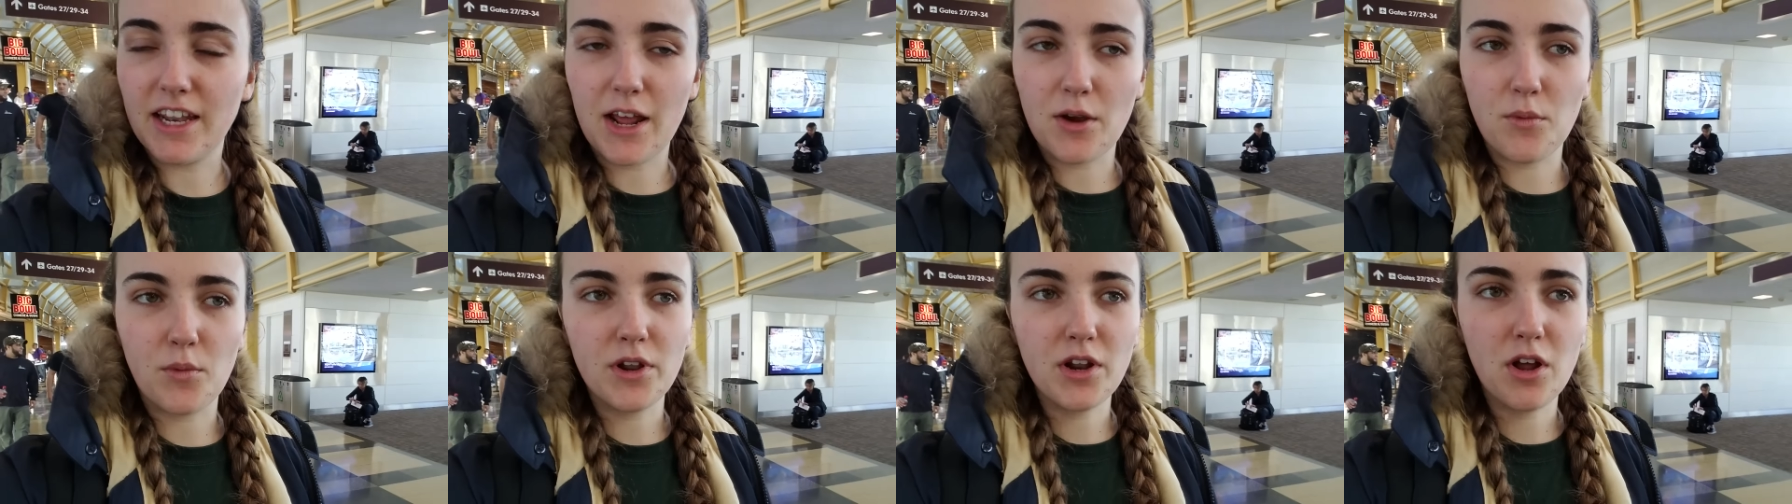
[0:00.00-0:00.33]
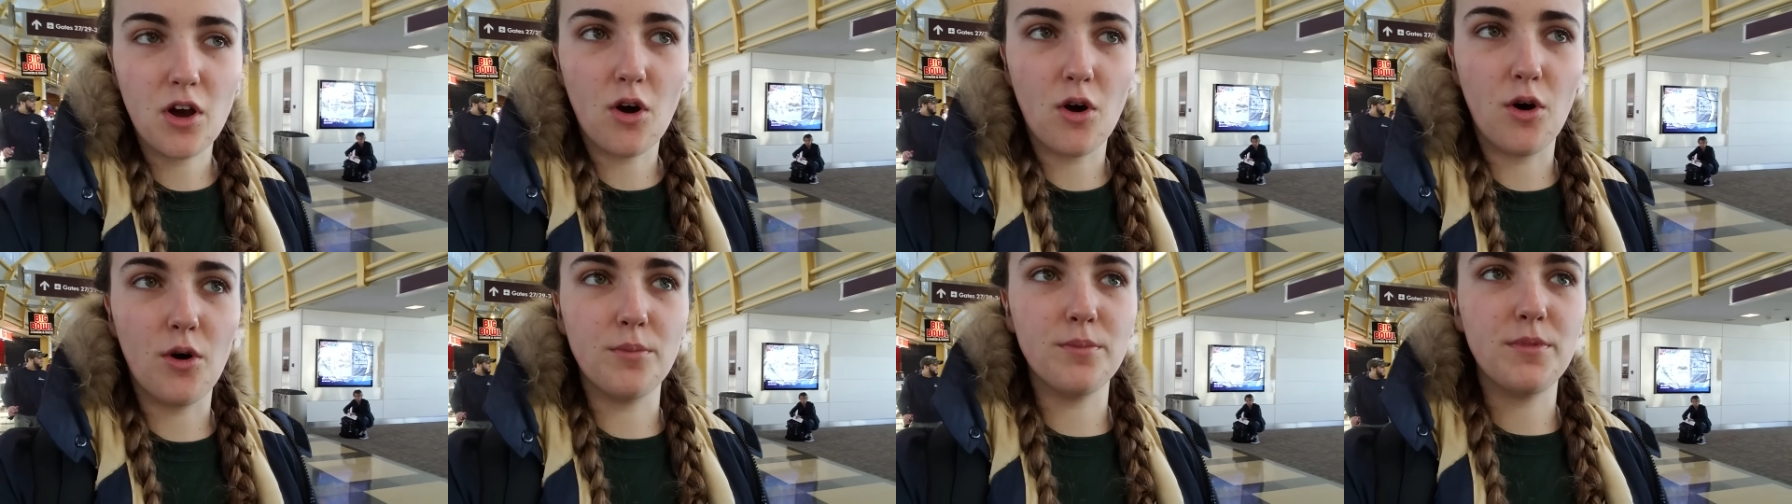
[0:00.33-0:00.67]
I went
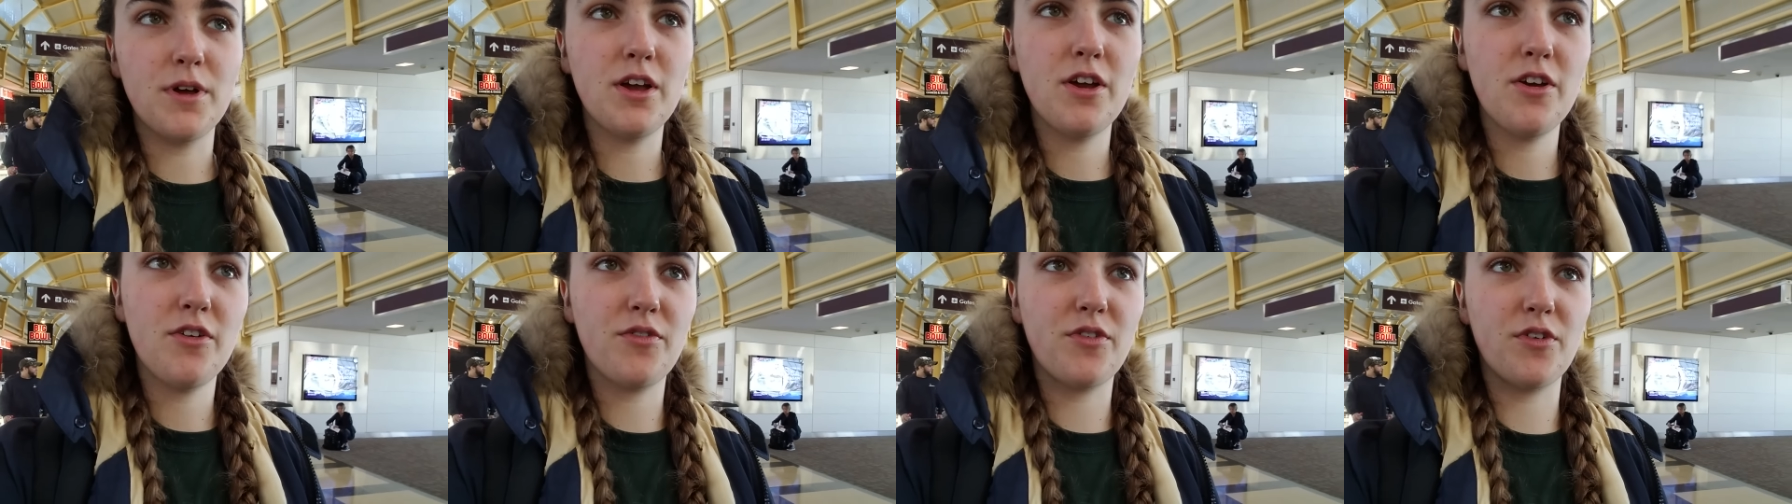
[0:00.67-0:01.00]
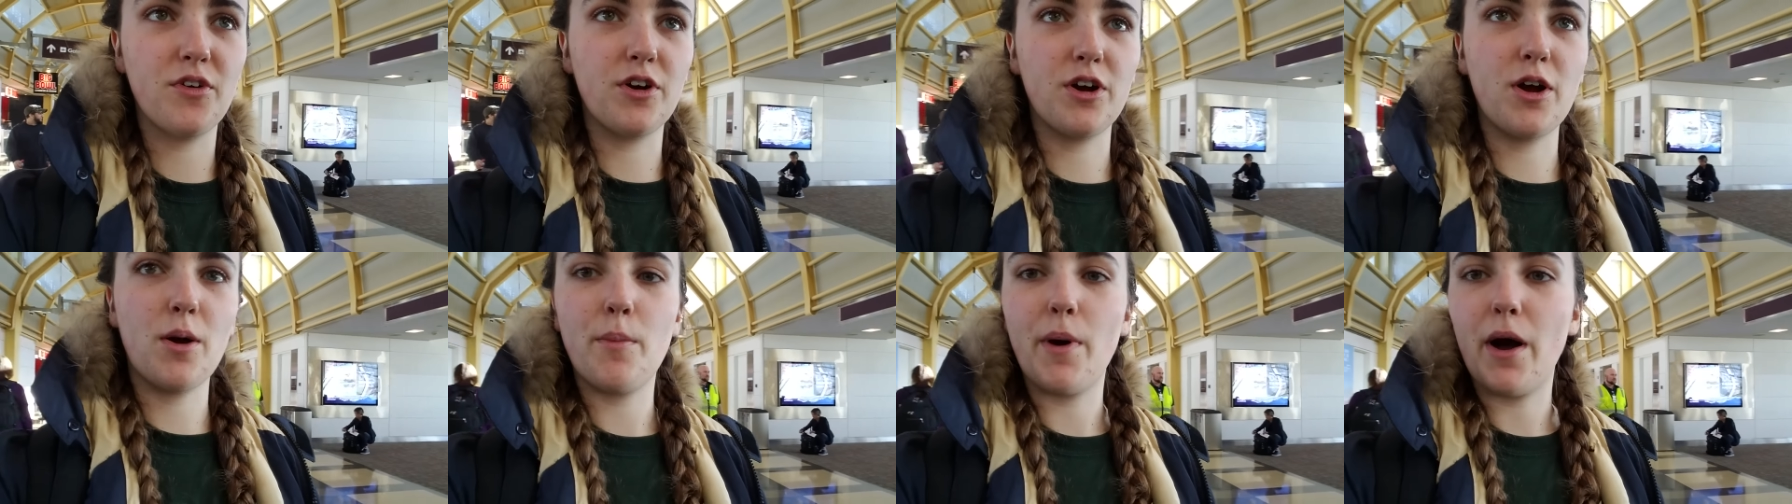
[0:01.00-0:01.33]
home
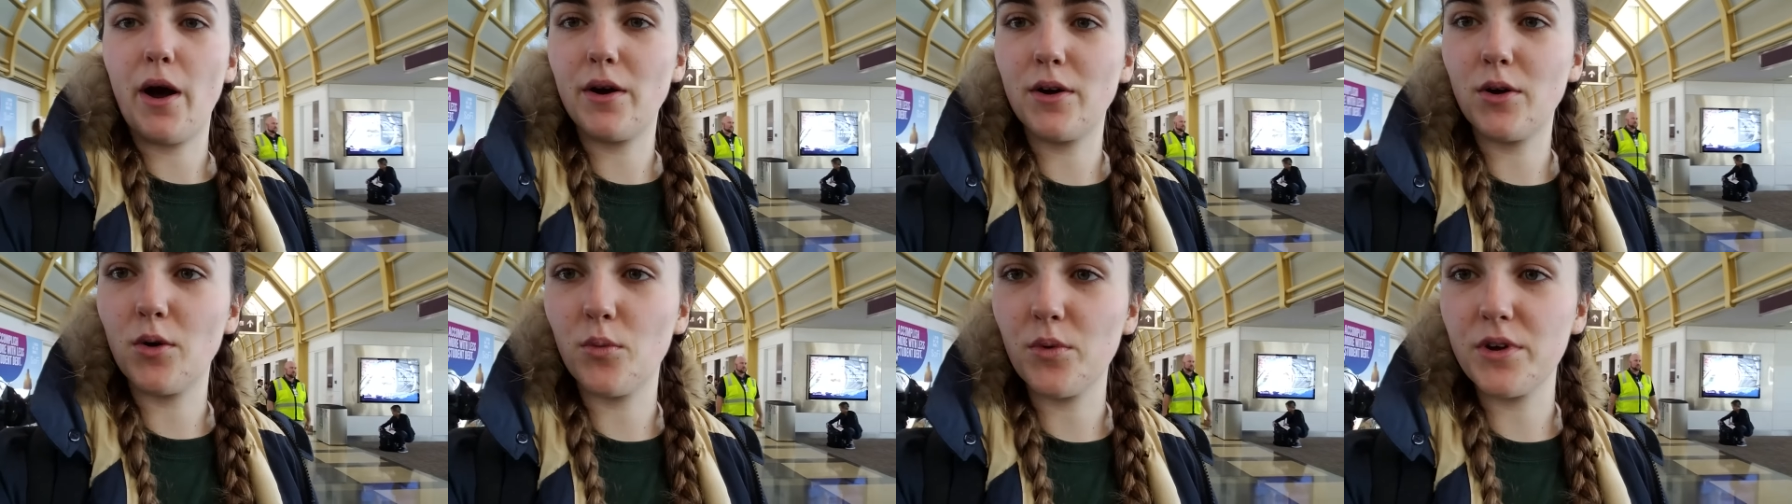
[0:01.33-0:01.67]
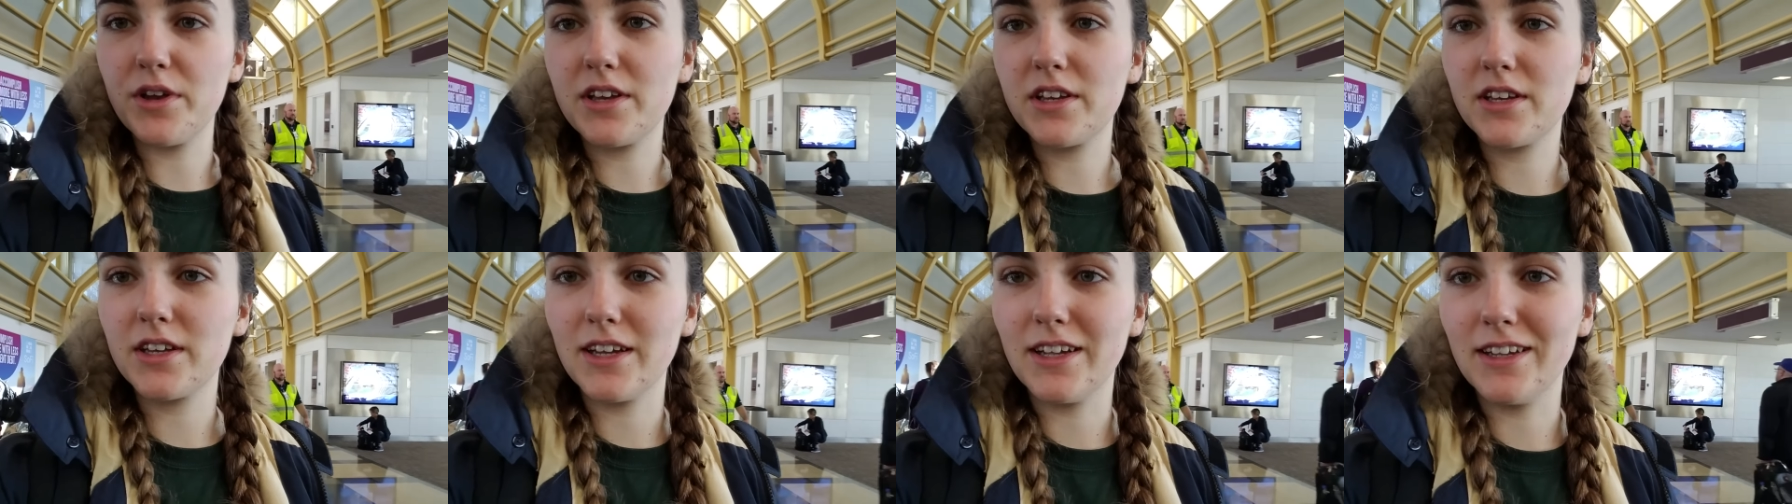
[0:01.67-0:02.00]
for about a
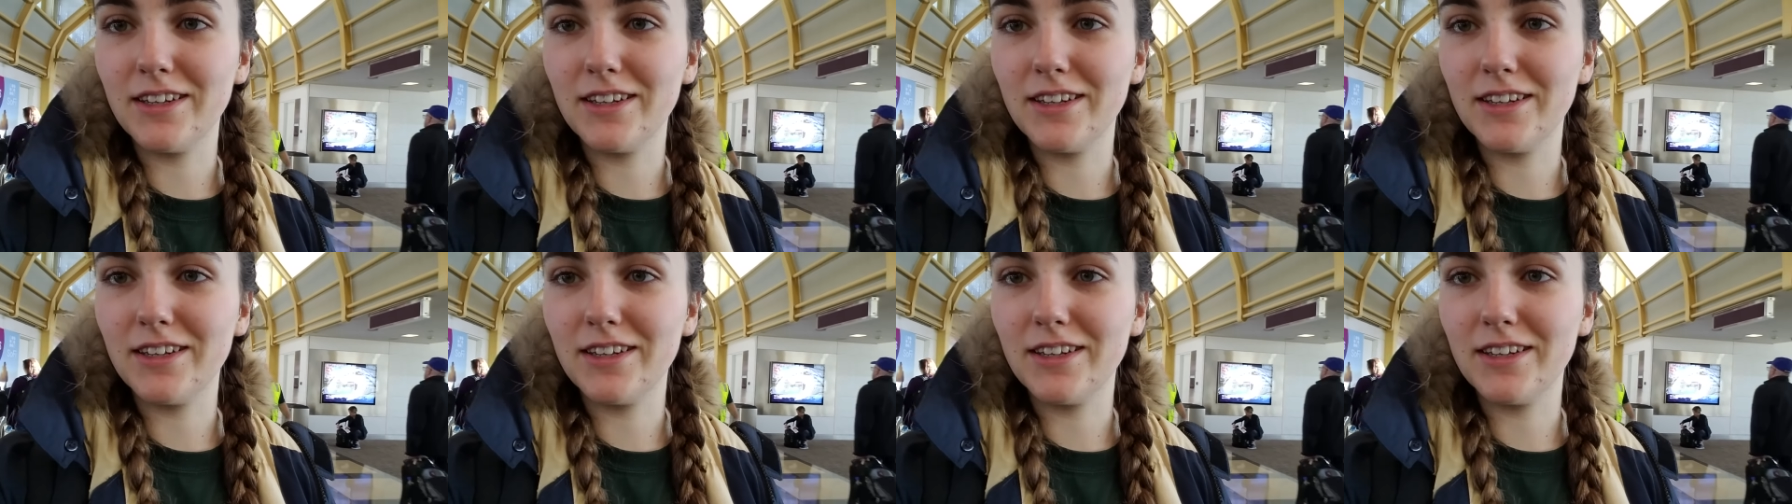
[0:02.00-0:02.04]
week,